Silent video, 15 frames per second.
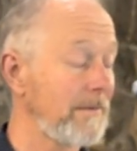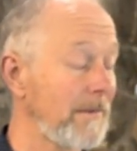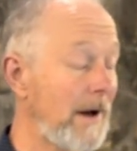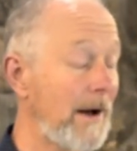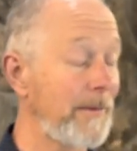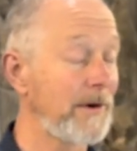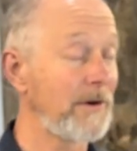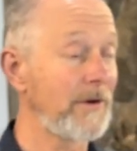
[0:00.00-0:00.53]

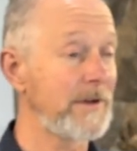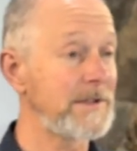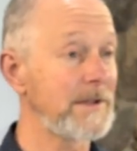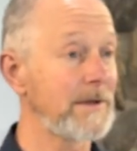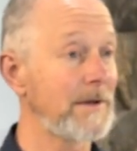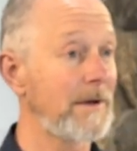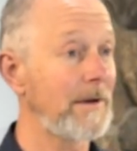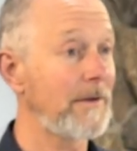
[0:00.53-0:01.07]
Muhammad needs
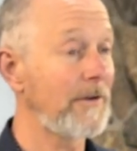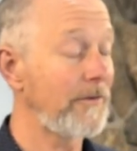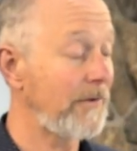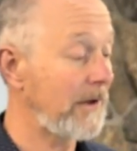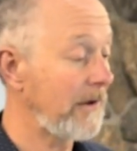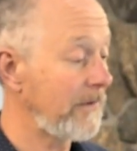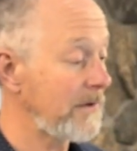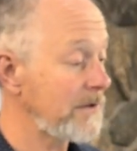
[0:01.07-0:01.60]
the
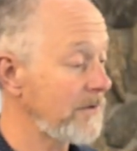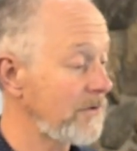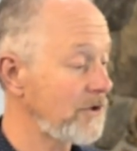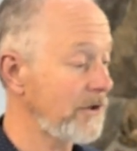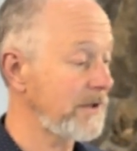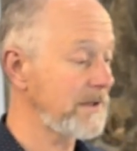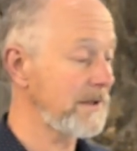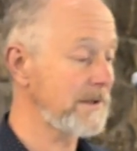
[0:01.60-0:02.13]
forgiveness of
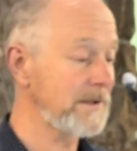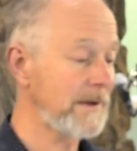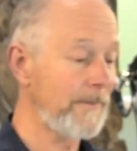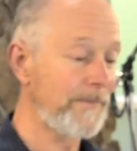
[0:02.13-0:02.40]
Jesus.